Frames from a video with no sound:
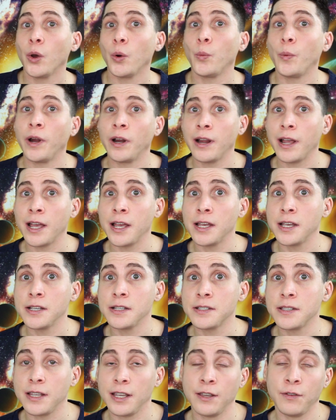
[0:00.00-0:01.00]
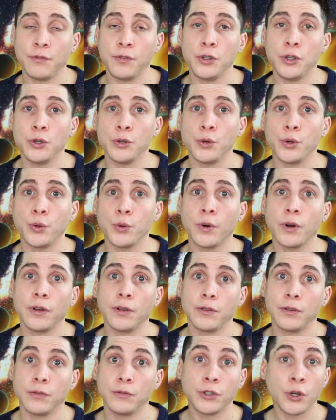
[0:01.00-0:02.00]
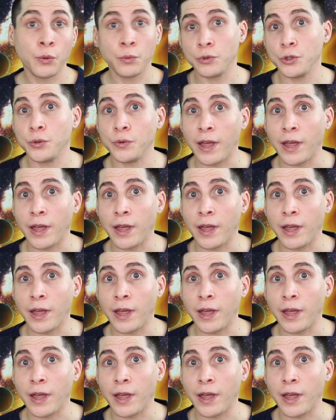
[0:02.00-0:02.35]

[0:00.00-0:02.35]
Whereas if you don't